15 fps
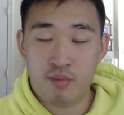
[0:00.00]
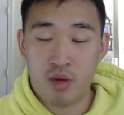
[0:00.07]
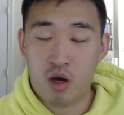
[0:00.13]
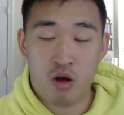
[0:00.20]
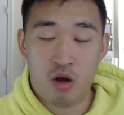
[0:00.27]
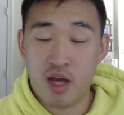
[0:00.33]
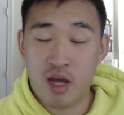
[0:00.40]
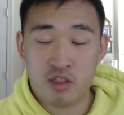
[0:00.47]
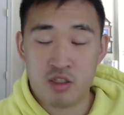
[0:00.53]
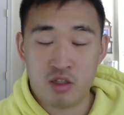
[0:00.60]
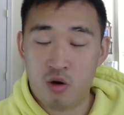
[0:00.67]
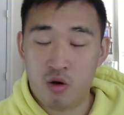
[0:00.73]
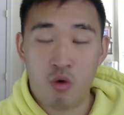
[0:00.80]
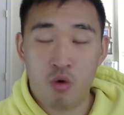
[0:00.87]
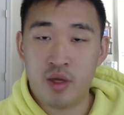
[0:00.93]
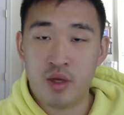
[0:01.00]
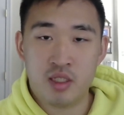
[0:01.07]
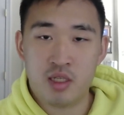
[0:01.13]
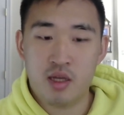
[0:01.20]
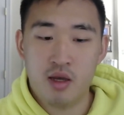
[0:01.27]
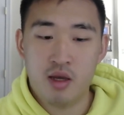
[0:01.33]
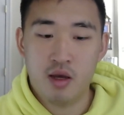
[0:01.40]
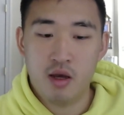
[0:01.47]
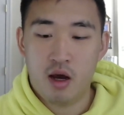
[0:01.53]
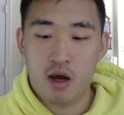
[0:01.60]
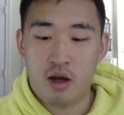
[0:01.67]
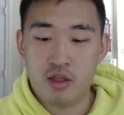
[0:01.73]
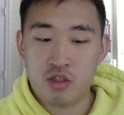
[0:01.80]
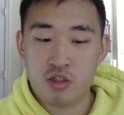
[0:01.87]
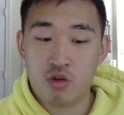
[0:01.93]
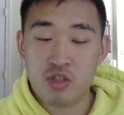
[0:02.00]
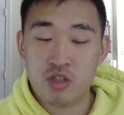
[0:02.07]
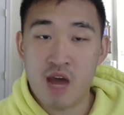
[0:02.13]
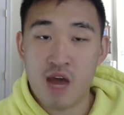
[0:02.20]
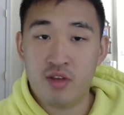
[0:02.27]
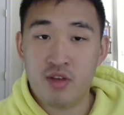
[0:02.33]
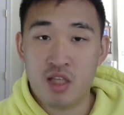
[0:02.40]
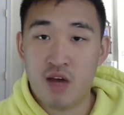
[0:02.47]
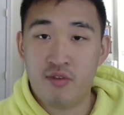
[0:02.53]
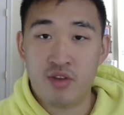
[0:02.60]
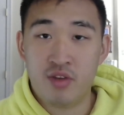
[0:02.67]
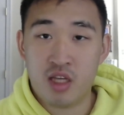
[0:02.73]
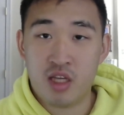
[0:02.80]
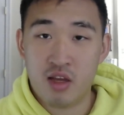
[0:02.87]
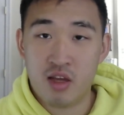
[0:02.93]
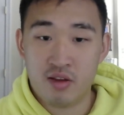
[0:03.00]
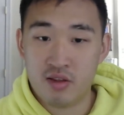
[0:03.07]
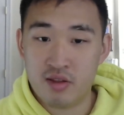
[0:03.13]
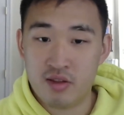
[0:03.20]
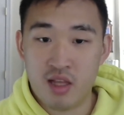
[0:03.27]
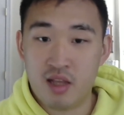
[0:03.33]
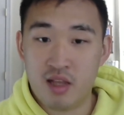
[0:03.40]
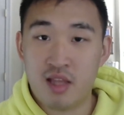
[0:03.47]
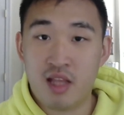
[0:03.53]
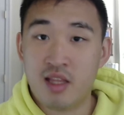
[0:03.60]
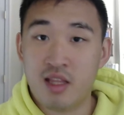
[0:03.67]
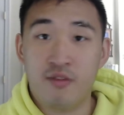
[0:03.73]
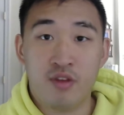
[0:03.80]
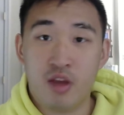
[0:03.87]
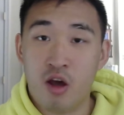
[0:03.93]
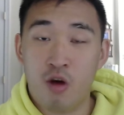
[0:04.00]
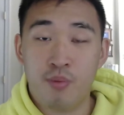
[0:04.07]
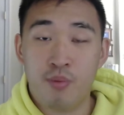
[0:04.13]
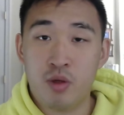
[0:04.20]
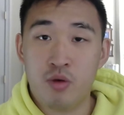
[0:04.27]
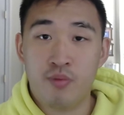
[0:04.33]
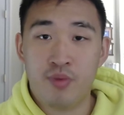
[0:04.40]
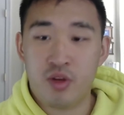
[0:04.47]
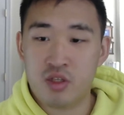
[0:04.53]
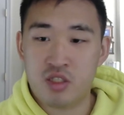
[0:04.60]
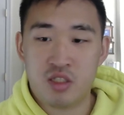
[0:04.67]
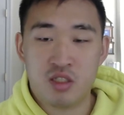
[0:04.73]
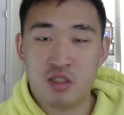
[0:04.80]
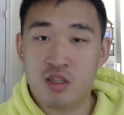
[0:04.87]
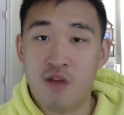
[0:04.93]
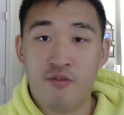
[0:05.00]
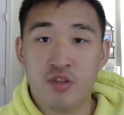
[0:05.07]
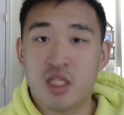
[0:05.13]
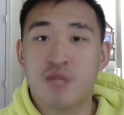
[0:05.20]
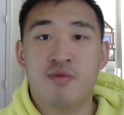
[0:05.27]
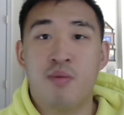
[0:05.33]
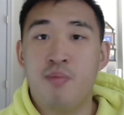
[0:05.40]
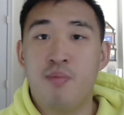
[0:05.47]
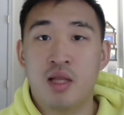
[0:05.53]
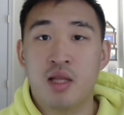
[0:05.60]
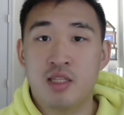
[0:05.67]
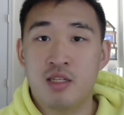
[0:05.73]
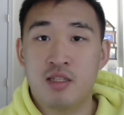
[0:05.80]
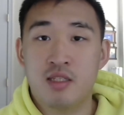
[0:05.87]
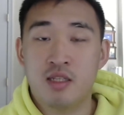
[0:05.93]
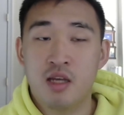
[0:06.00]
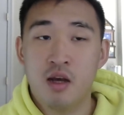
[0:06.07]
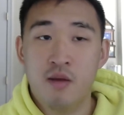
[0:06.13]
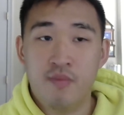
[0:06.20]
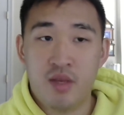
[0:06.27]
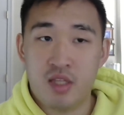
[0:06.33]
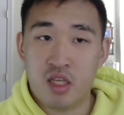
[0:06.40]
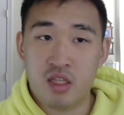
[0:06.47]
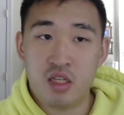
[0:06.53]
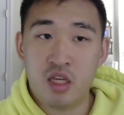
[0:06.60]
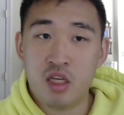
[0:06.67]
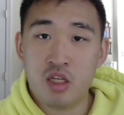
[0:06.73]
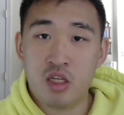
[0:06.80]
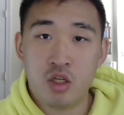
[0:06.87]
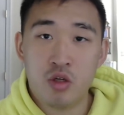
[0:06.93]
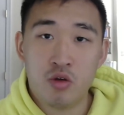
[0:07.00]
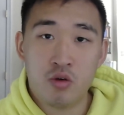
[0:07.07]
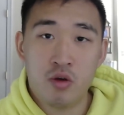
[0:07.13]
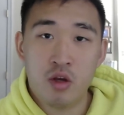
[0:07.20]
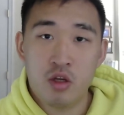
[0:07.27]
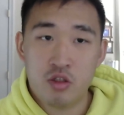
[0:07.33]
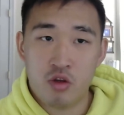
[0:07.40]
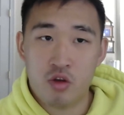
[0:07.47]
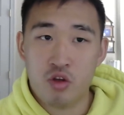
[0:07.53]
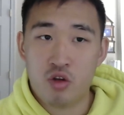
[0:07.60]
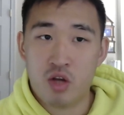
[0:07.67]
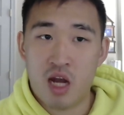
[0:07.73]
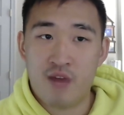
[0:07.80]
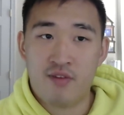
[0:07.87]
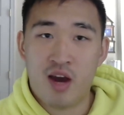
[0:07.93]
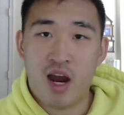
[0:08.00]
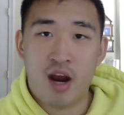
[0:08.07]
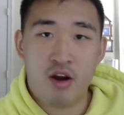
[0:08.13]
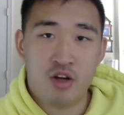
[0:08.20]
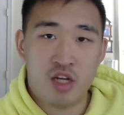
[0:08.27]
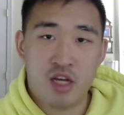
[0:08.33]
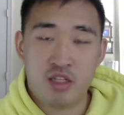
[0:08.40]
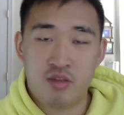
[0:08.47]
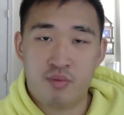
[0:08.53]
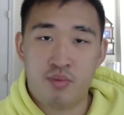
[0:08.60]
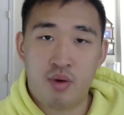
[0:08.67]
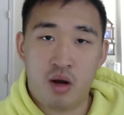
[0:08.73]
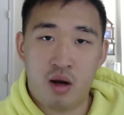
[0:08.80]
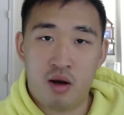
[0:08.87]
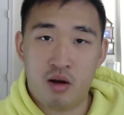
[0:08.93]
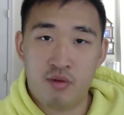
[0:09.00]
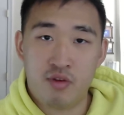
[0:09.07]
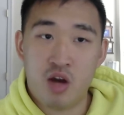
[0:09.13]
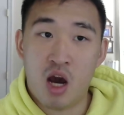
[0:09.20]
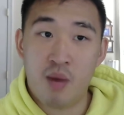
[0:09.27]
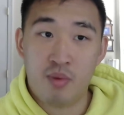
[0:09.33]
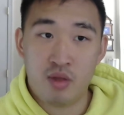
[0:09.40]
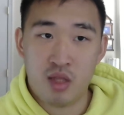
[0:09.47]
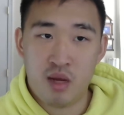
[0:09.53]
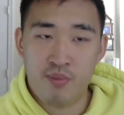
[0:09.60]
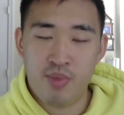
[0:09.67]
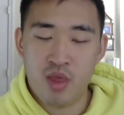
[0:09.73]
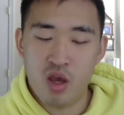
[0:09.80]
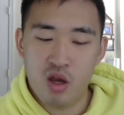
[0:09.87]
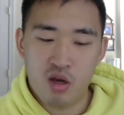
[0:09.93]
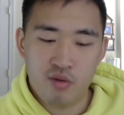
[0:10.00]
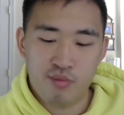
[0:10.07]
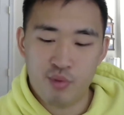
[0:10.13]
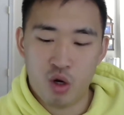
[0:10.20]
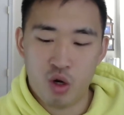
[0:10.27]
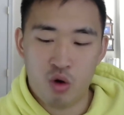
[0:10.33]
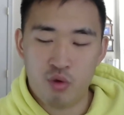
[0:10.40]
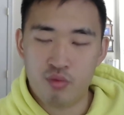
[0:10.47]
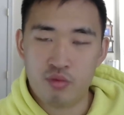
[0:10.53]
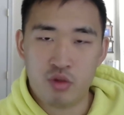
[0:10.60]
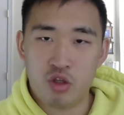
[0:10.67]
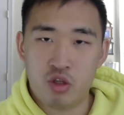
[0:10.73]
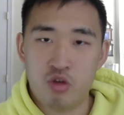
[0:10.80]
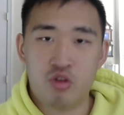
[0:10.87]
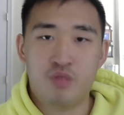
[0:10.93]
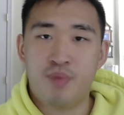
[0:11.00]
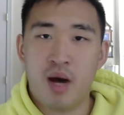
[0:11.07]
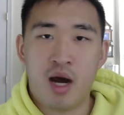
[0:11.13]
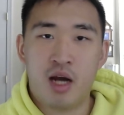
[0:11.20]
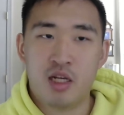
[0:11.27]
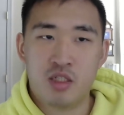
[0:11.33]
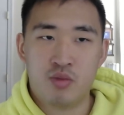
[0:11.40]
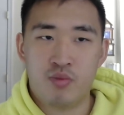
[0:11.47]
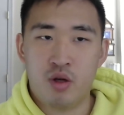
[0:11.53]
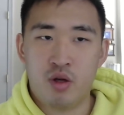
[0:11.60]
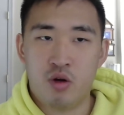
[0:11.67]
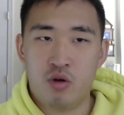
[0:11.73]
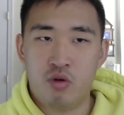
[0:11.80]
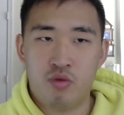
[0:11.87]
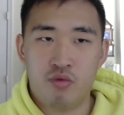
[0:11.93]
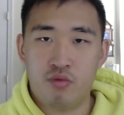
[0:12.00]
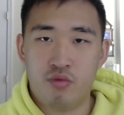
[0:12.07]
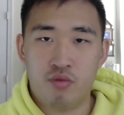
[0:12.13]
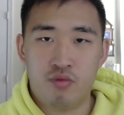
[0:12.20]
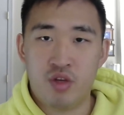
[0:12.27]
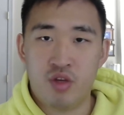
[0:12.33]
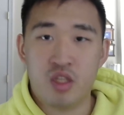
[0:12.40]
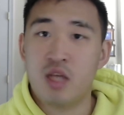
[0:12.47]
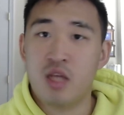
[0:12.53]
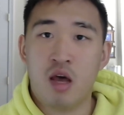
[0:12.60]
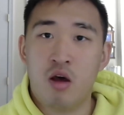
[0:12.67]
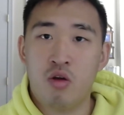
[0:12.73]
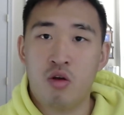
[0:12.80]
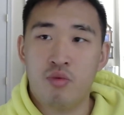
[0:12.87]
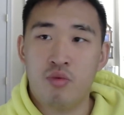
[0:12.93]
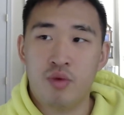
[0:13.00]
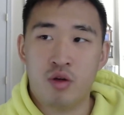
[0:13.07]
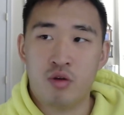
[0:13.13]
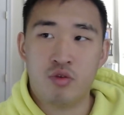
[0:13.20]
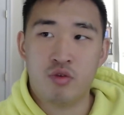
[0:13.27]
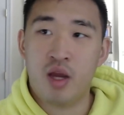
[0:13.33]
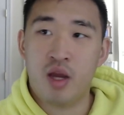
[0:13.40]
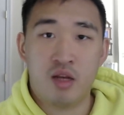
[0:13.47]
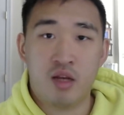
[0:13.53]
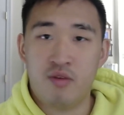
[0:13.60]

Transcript: as always. And Soul Savvy they definitely help you. There's different types of methods that they teach you, so you can have a higher chance of copying them. We don't use bots, we don't resell, we don't do any of